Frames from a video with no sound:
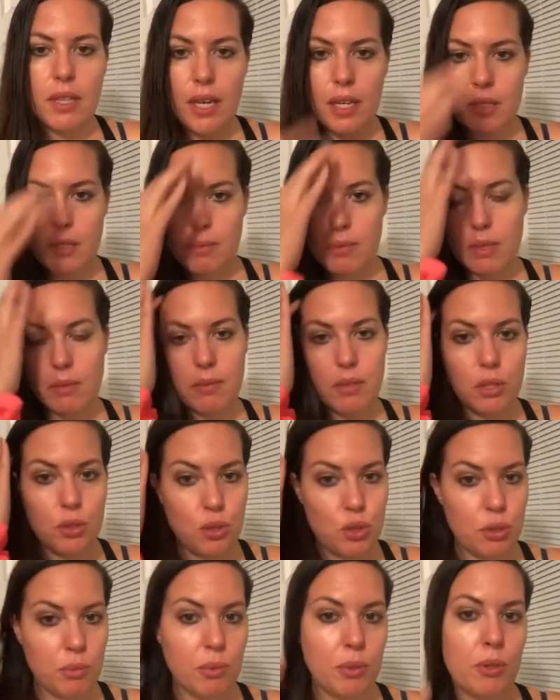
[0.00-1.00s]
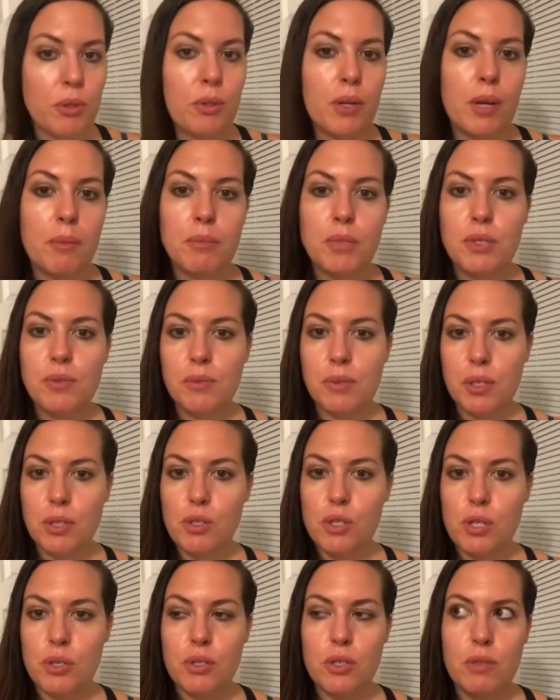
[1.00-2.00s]
last week with the Jupiter-Neptune
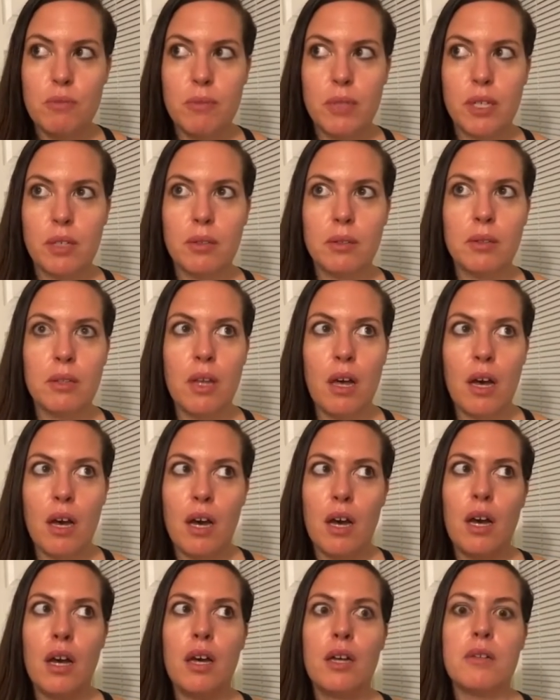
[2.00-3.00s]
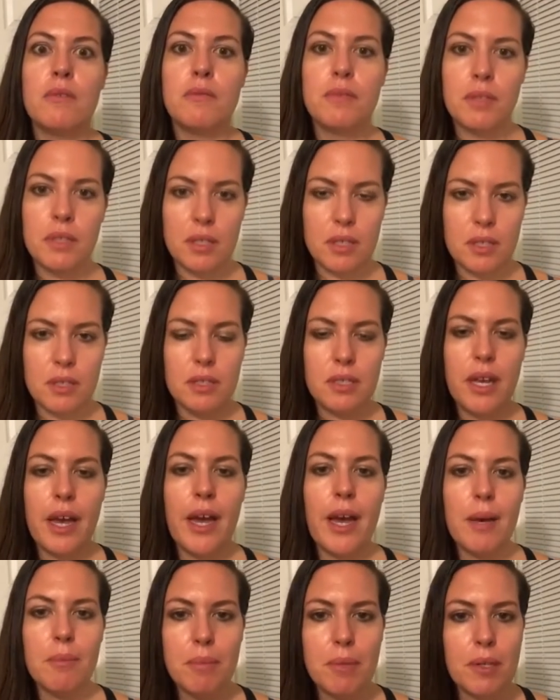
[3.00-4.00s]
conjunction, we had a lot of things
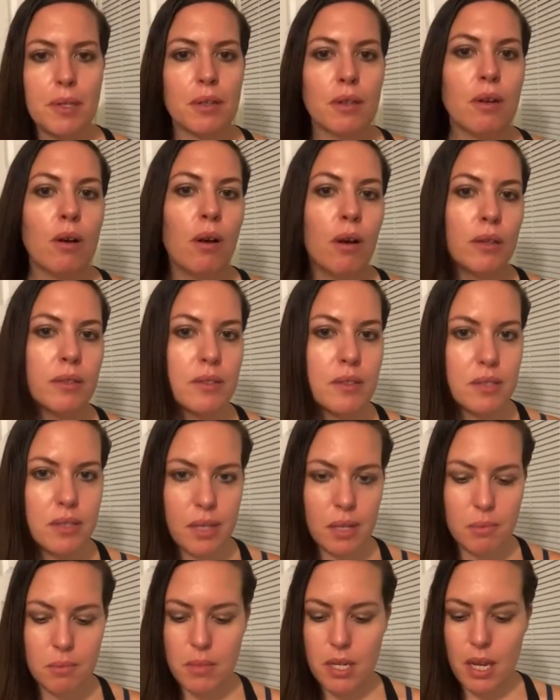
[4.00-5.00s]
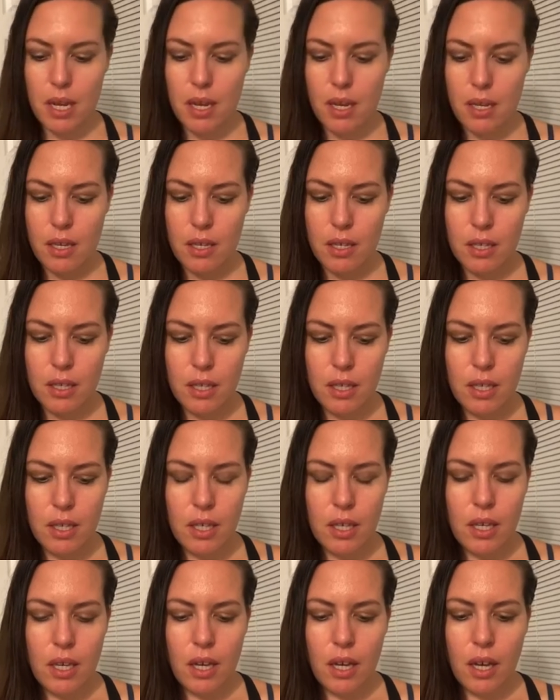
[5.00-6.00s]
happen on the same day.
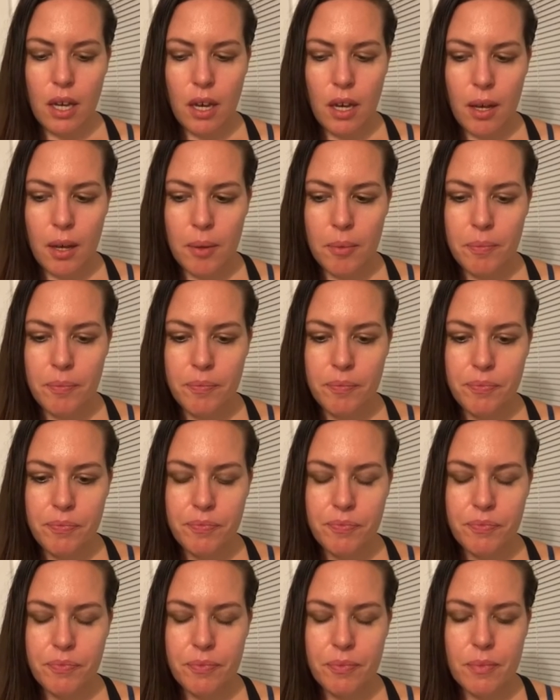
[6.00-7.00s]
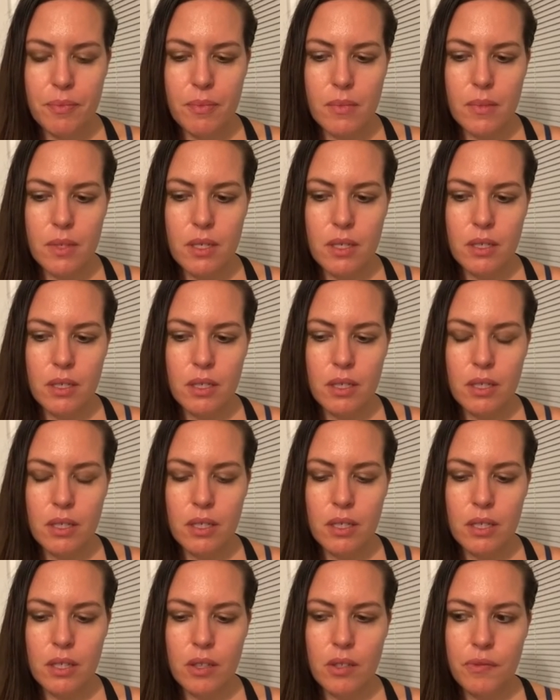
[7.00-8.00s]
Um,
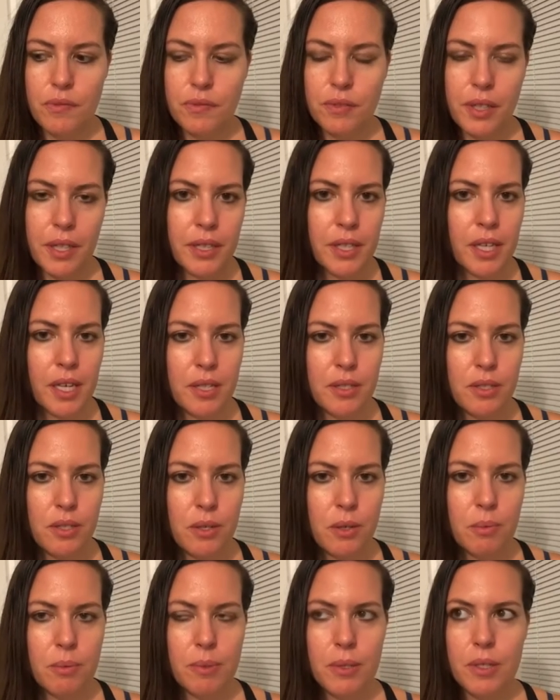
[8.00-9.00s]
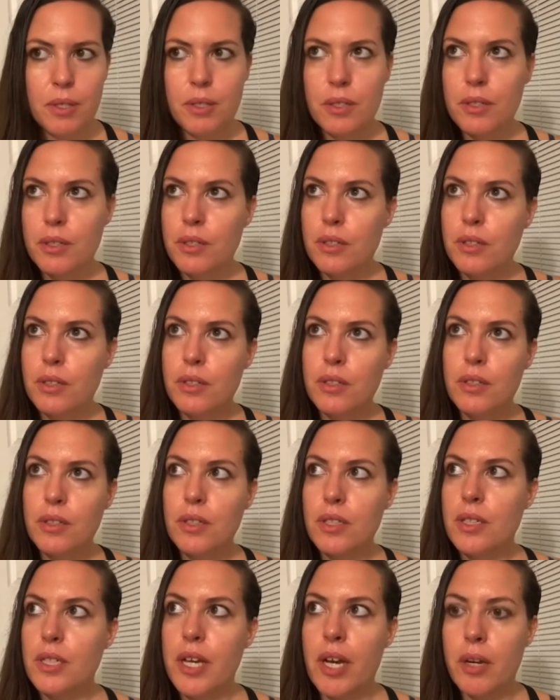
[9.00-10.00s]
the floodgates open,
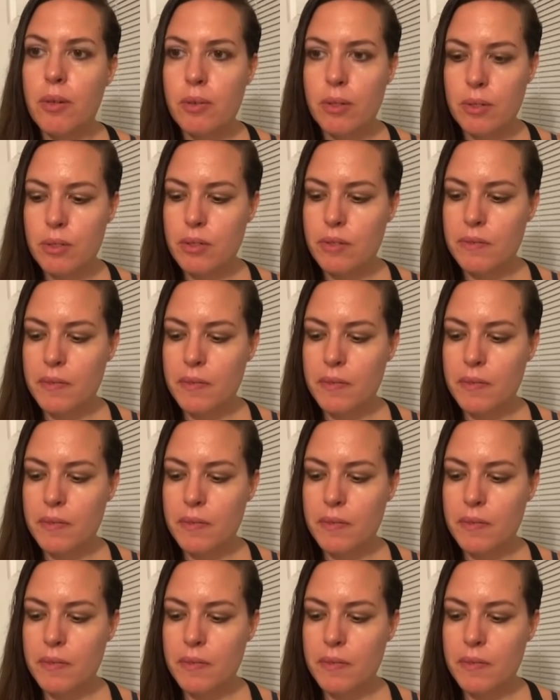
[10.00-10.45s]
the towers